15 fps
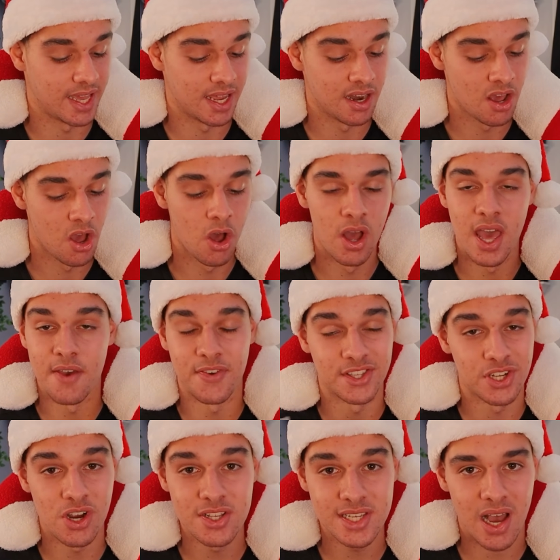And if
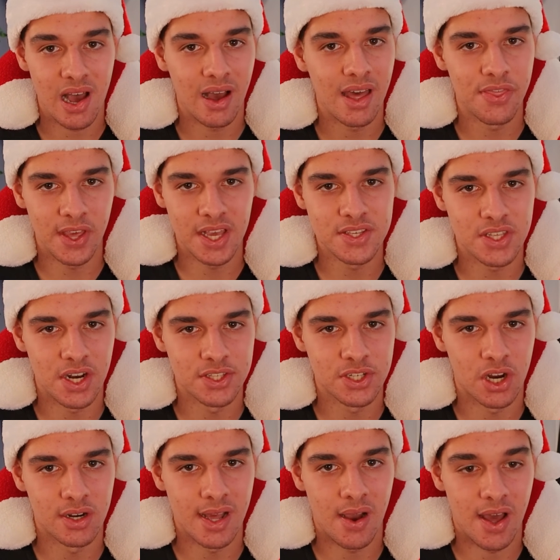it turns out how I think it's gonna
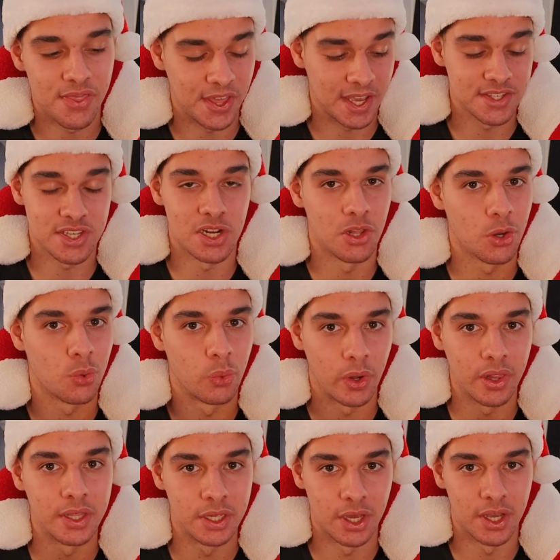turn out, I think it's gonna look
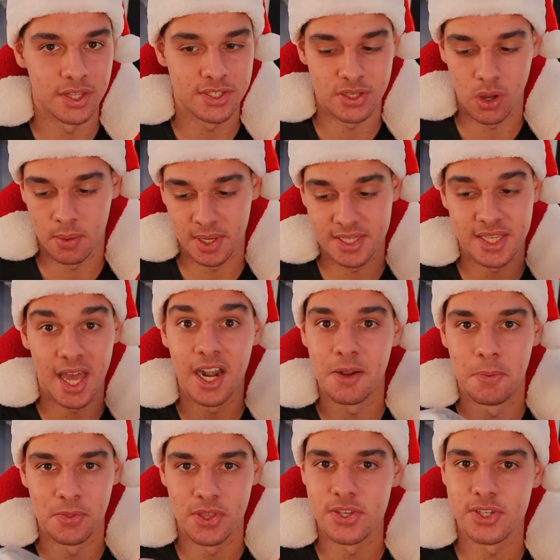really good. So I'm
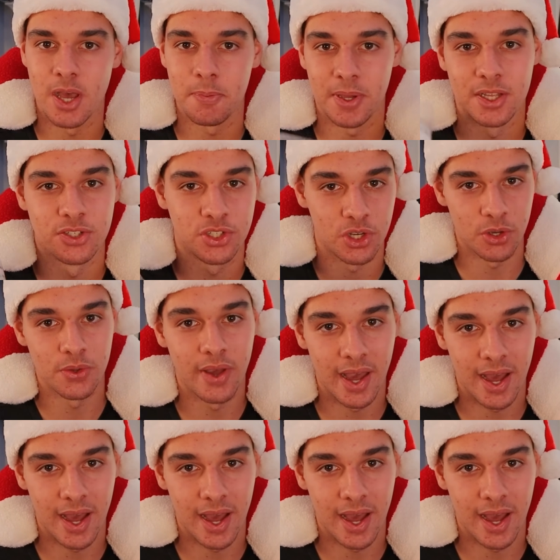excited to put these up and show you